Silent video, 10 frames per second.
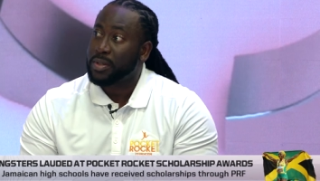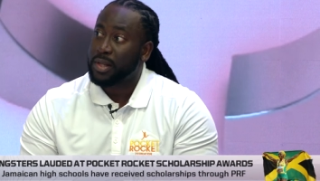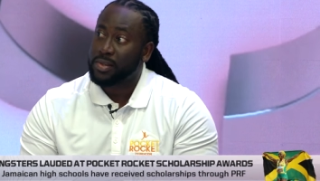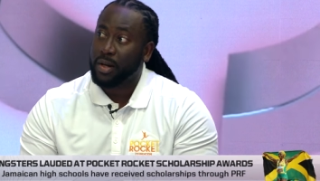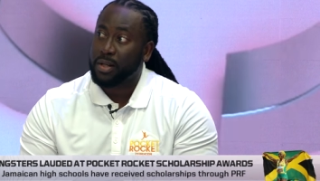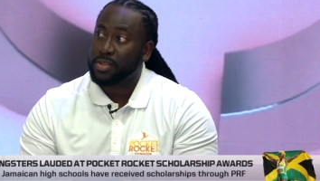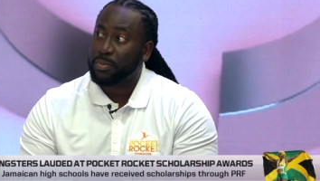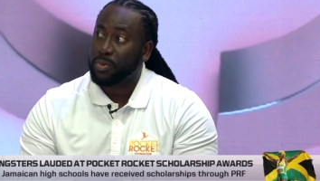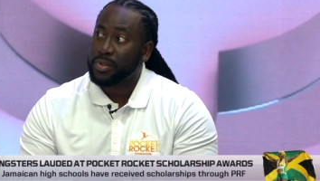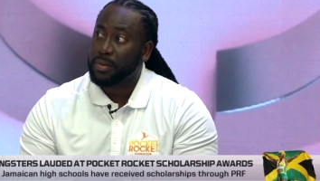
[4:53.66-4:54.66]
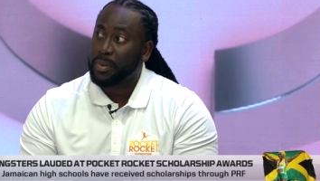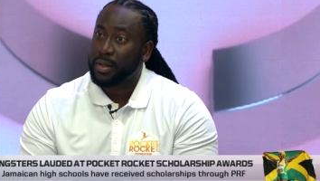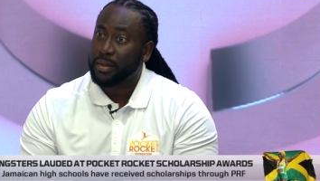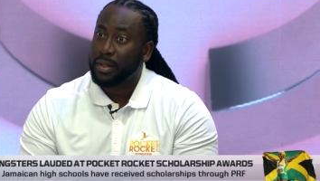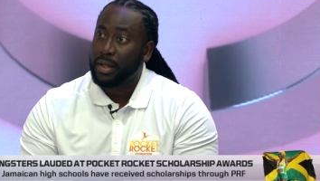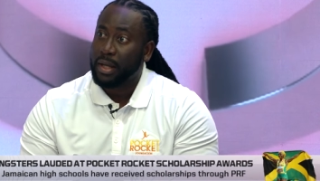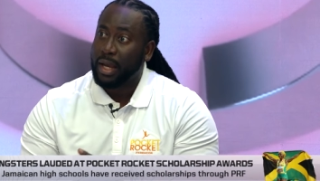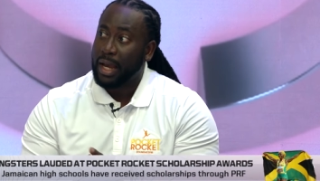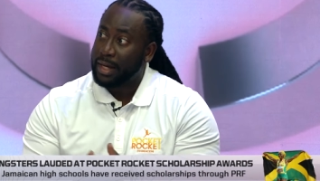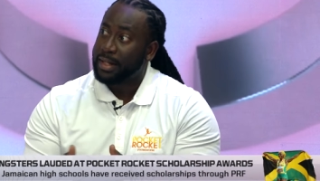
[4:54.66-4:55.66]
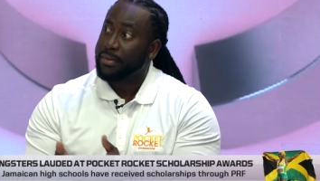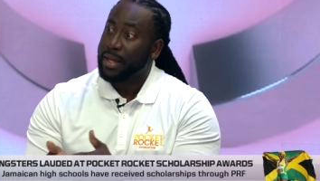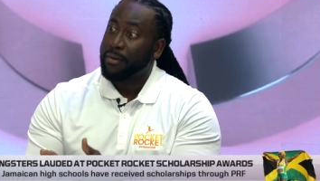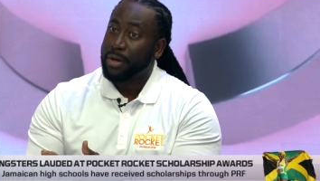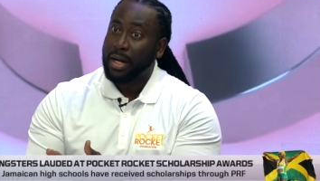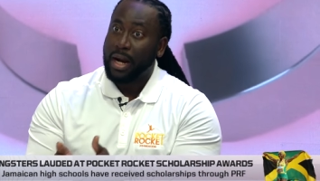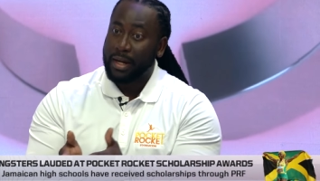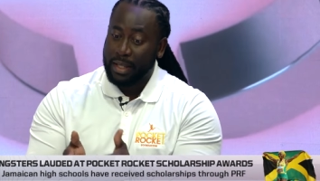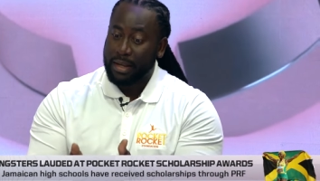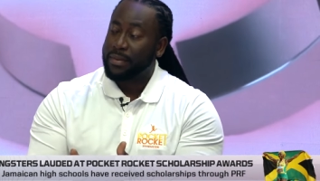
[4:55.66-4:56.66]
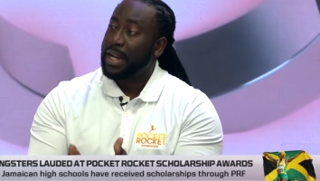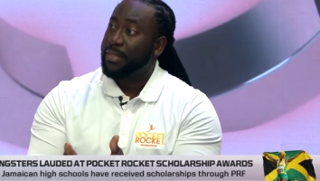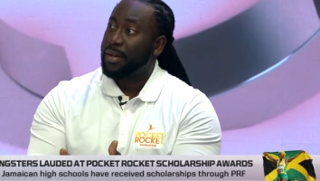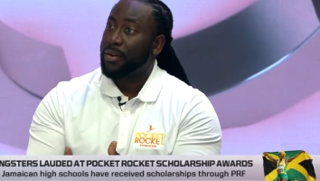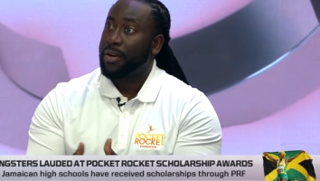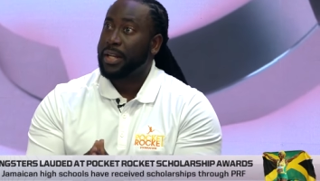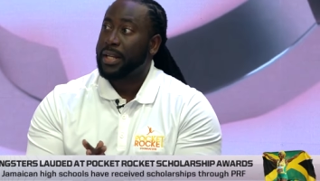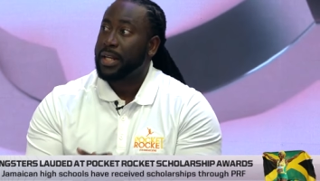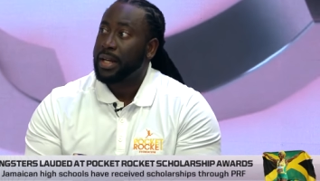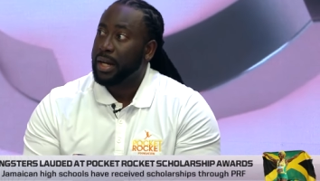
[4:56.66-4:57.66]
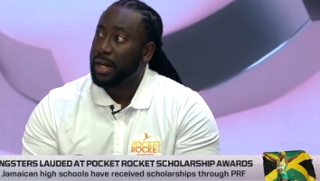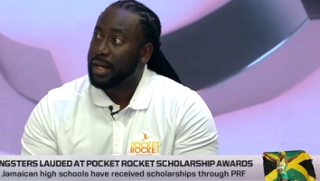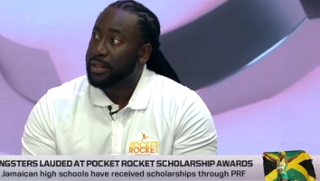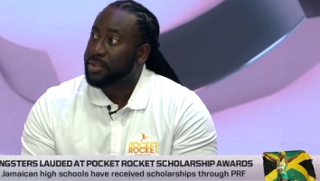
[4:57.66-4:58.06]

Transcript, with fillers: is a scholarship recipient. And in that regard, even at the early uh,